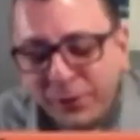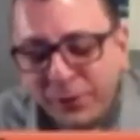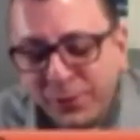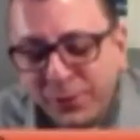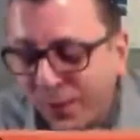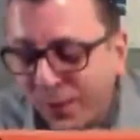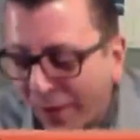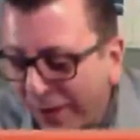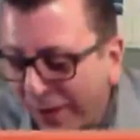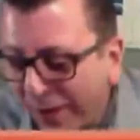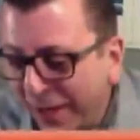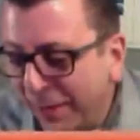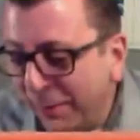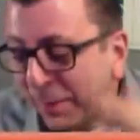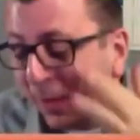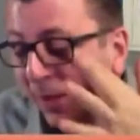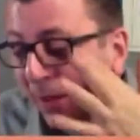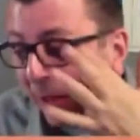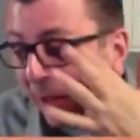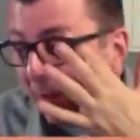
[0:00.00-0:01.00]
it's funny
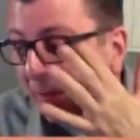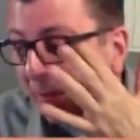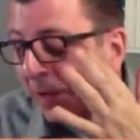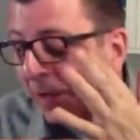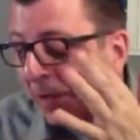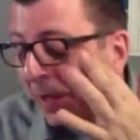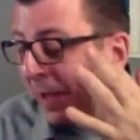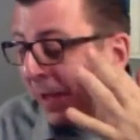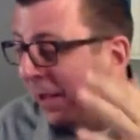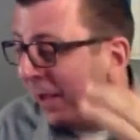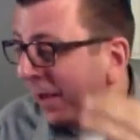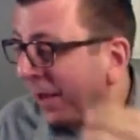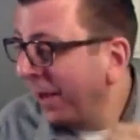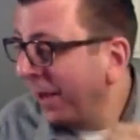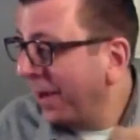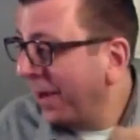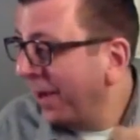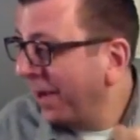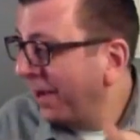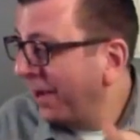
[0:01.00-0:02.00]
because
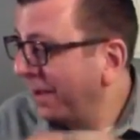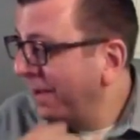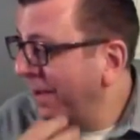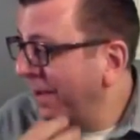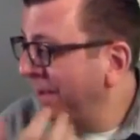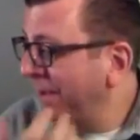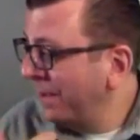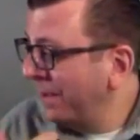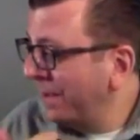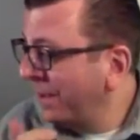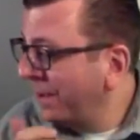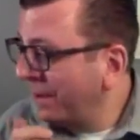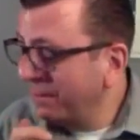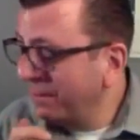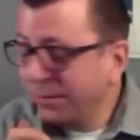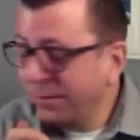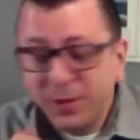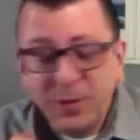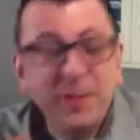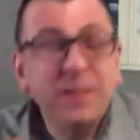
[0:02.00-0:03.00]

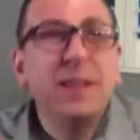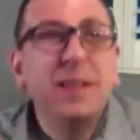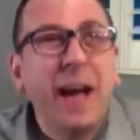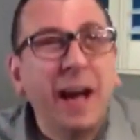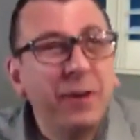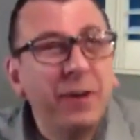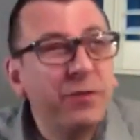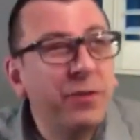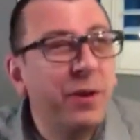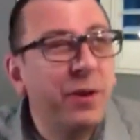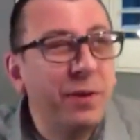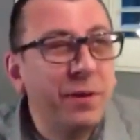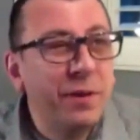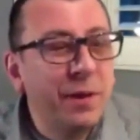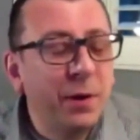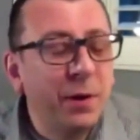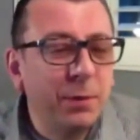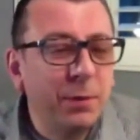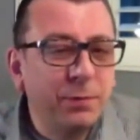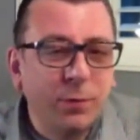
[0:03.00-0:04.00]
last year or the
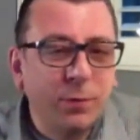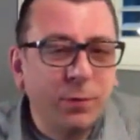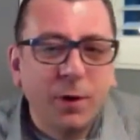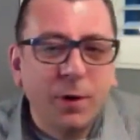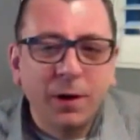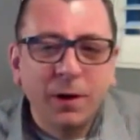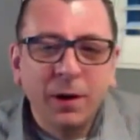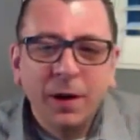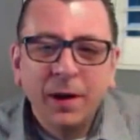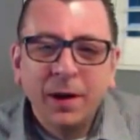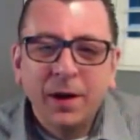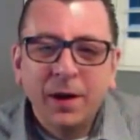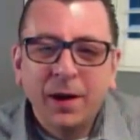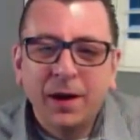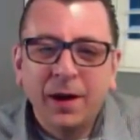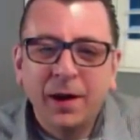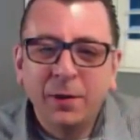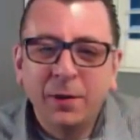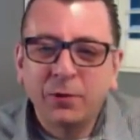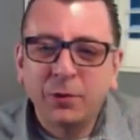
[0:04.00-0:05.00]
year before,
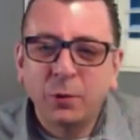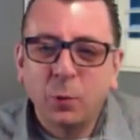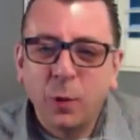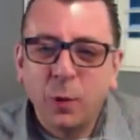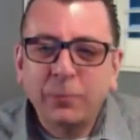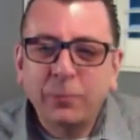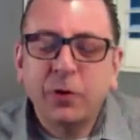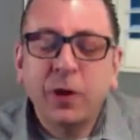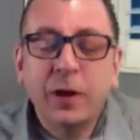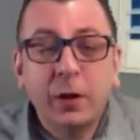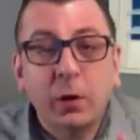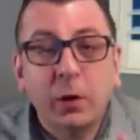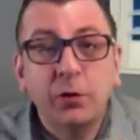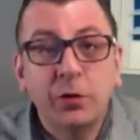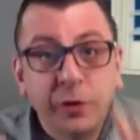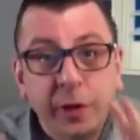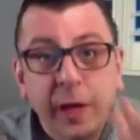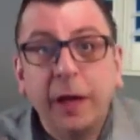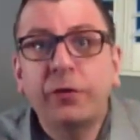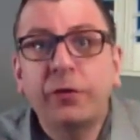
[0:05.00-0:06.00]
there's a website
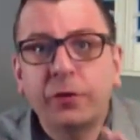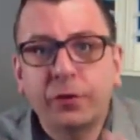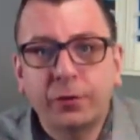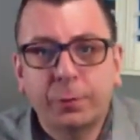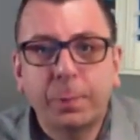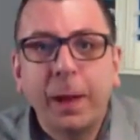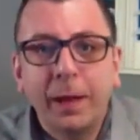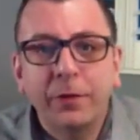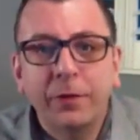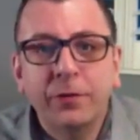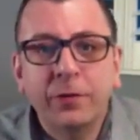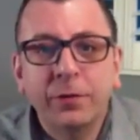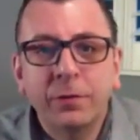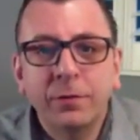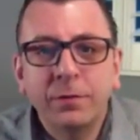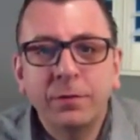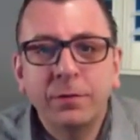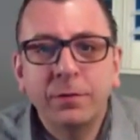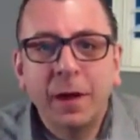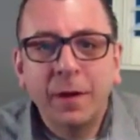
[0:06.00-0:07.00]
called Desk Space,
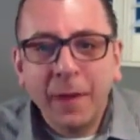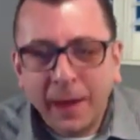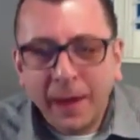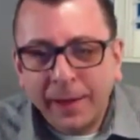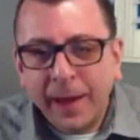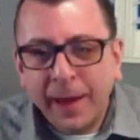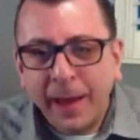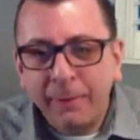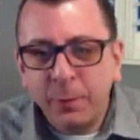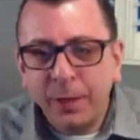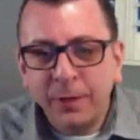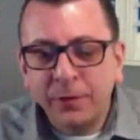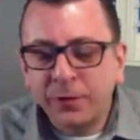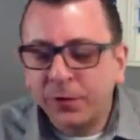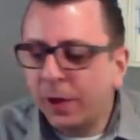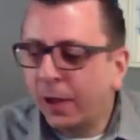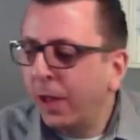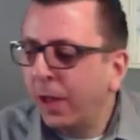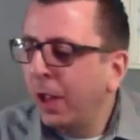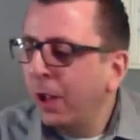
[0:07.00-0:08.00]
and they came to me and
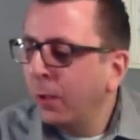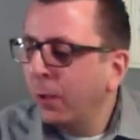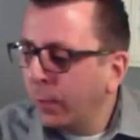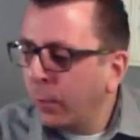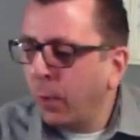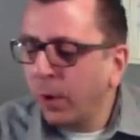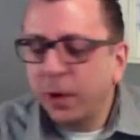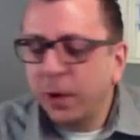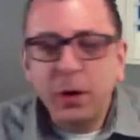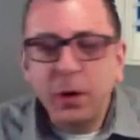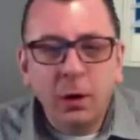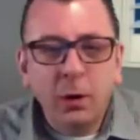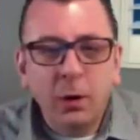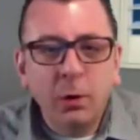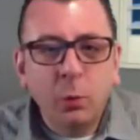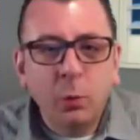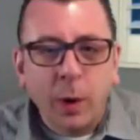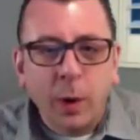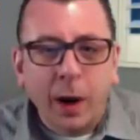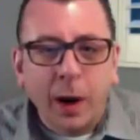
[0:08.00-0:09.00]
said, we want to
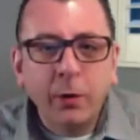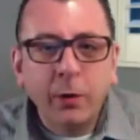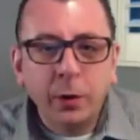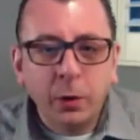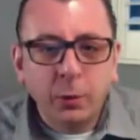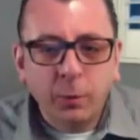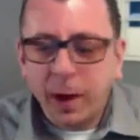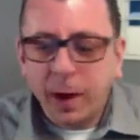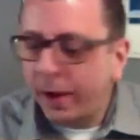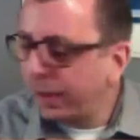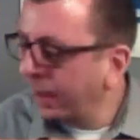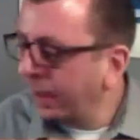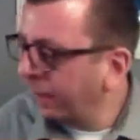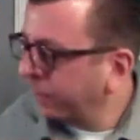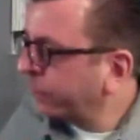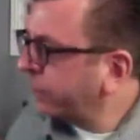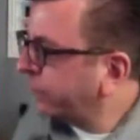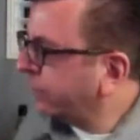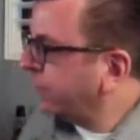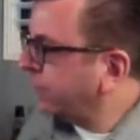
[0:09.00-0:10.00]
know where you write. Now,
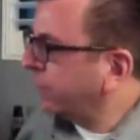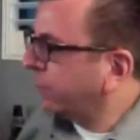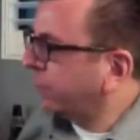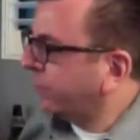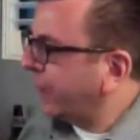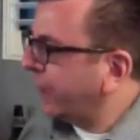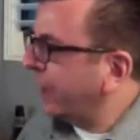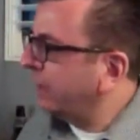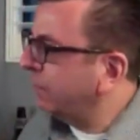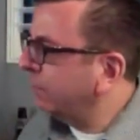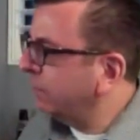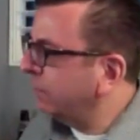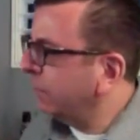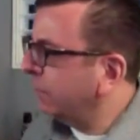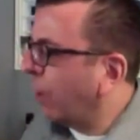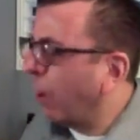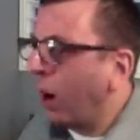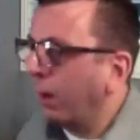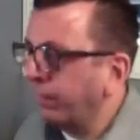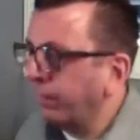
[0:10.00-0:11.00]
this isn't the
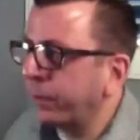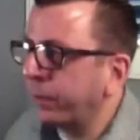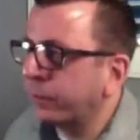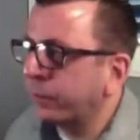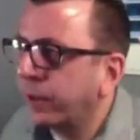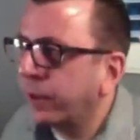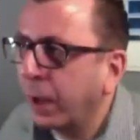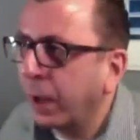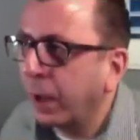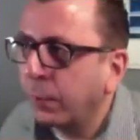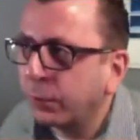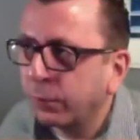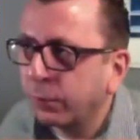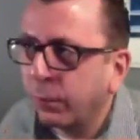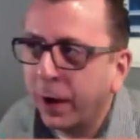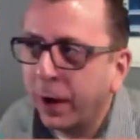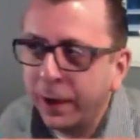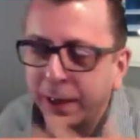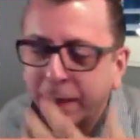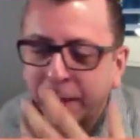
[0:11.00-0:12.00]
same office that I was
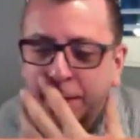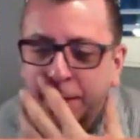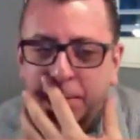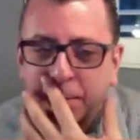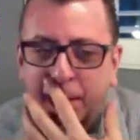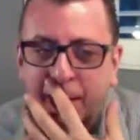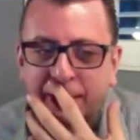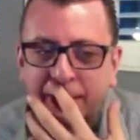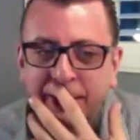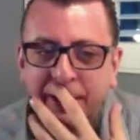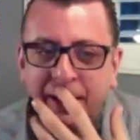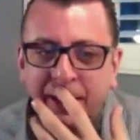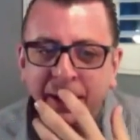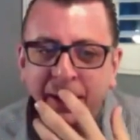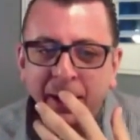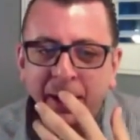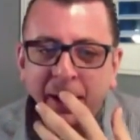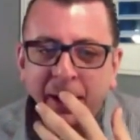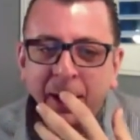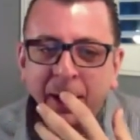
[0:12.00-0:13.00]
writing in back
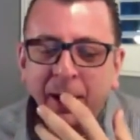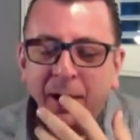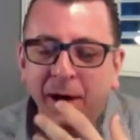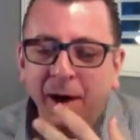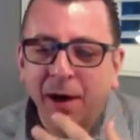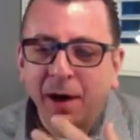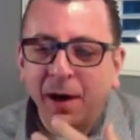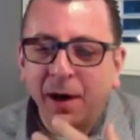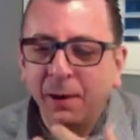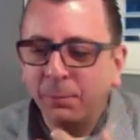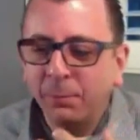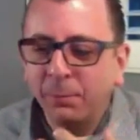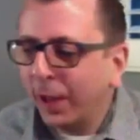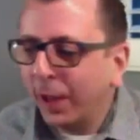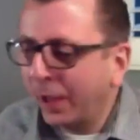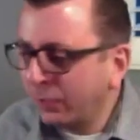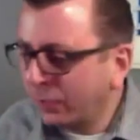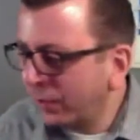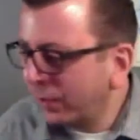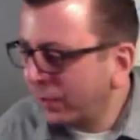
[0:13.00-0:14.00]
then, but
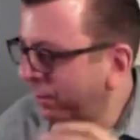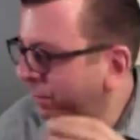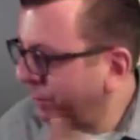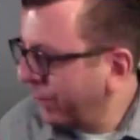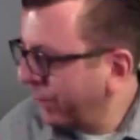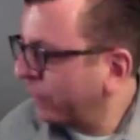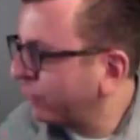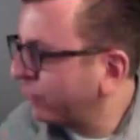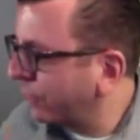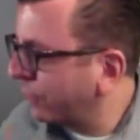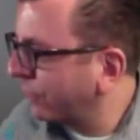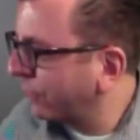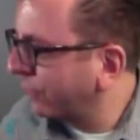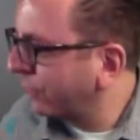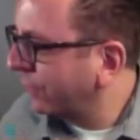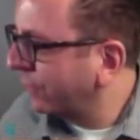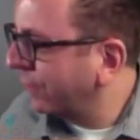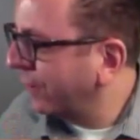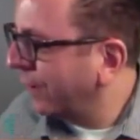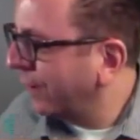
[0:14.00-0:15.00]
I took
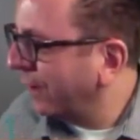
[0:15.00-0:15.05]
pictures,